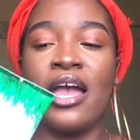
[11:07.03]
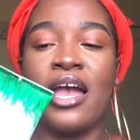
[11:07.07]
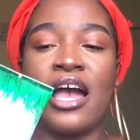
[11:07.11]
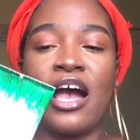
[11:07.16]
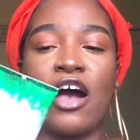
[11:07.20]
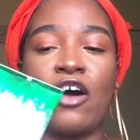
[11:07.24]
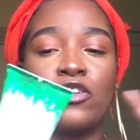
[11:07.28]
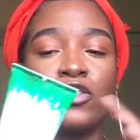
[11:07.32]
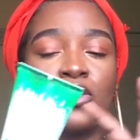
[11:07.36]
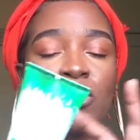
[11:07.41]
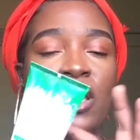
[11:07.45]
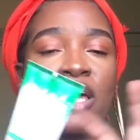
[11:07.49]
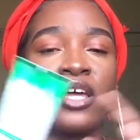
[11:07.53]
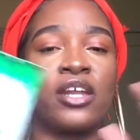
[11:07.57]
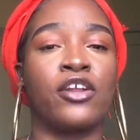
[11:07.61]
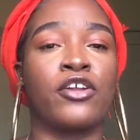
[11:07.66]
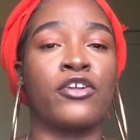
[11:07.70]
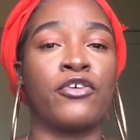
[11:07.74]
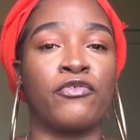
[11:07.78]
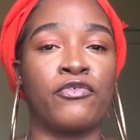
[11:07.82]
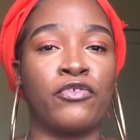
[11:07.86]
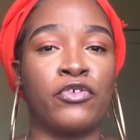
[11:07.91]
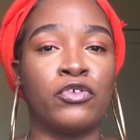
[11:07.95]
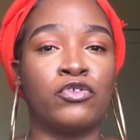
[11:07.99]
I also added
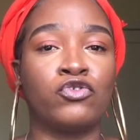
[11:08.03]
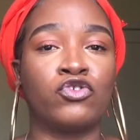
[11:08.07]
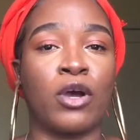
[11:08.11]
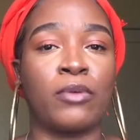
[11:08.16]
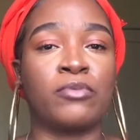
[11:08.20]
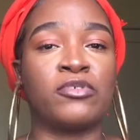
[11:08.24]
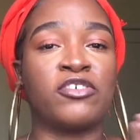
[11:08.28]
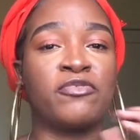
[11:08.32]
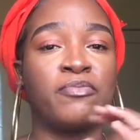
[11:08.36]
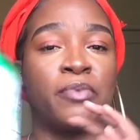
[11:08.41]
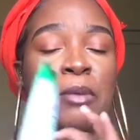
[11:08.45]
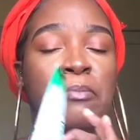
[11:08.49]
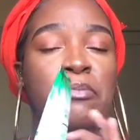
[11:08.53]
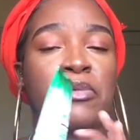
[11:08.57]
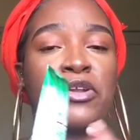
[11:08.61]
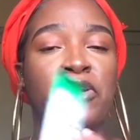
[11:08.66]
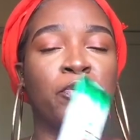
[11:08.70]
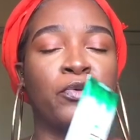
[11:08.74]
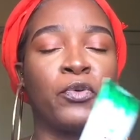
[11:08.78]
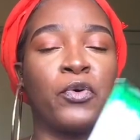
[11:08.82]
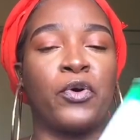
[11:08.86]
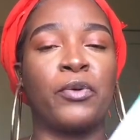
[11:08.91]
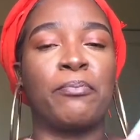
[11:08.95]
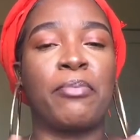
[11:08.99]
a few drops of
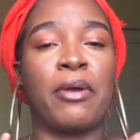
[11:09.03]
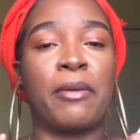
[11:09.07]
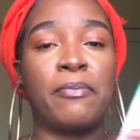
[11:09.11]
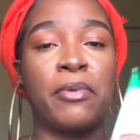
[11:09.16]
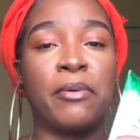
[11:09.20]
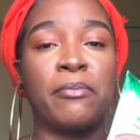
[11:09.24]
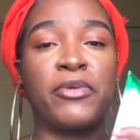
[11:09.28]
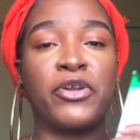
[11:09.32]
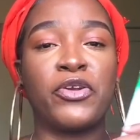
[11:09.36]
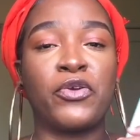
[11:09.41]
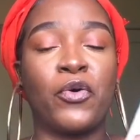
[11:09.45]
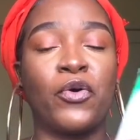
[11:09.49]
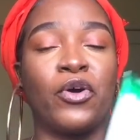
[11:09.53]
peppermint